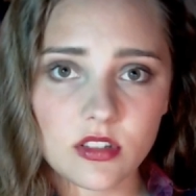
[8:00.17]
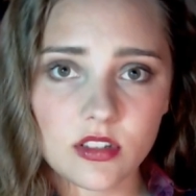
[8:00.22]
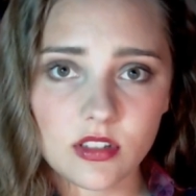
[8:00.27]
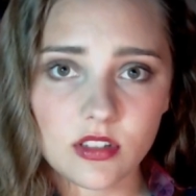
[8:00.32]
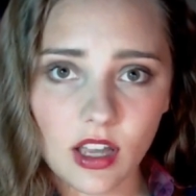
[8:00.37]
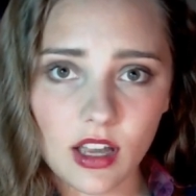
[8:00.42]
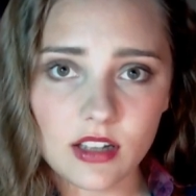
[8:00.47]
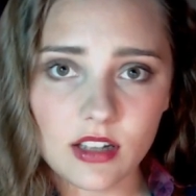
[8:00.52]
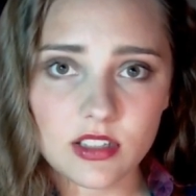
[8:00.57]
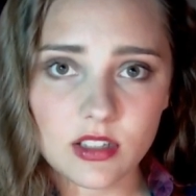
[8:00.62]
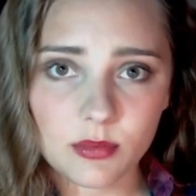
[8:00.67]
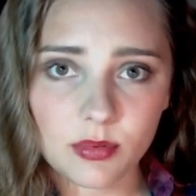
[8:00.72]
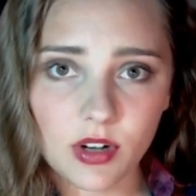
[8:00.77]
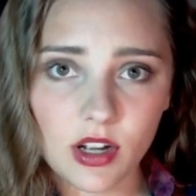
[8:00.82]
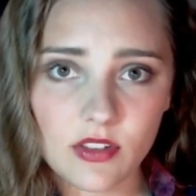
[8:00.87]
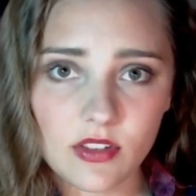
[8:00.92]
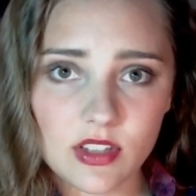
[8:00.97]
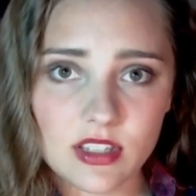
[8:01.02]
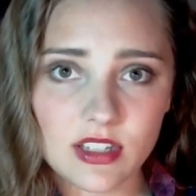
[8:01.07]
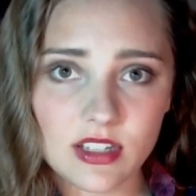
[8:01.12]
doxed a
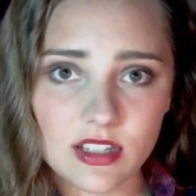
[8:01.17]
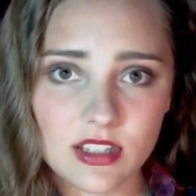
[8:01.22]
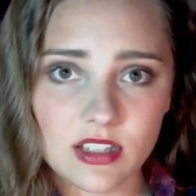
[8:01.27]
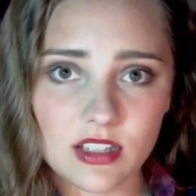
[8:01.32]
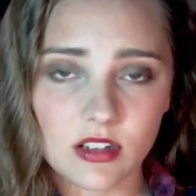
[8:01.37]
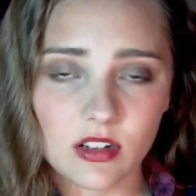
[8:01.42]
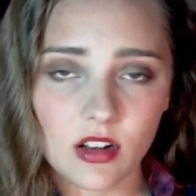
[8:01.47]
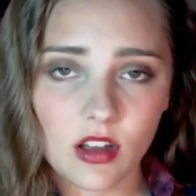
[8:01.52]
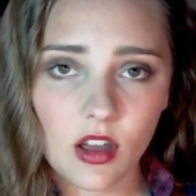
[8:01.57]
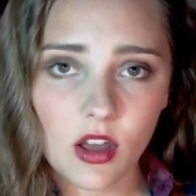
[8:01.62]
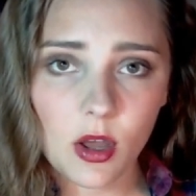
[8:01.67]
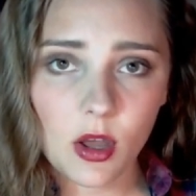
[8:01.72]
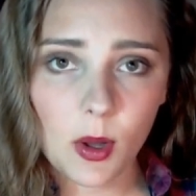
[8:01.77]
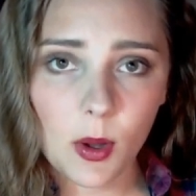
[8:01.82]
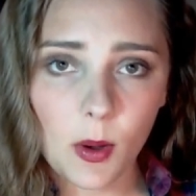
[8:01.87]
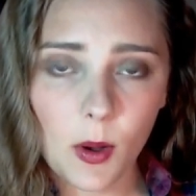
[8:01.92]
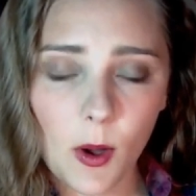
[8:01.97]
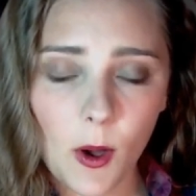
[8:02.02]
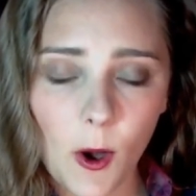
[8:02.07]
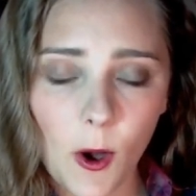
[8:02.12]
private citizen,
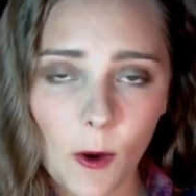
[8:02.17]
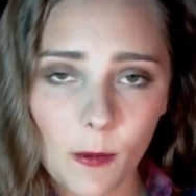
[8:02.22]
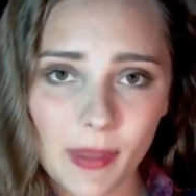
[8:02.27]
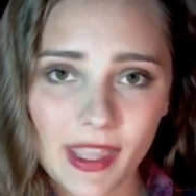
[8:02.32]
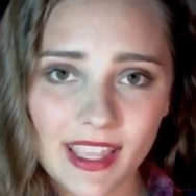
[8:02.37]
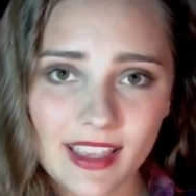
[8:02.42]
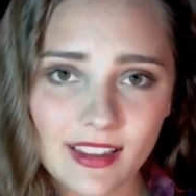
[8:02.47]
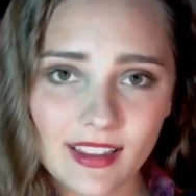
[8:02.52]
homie.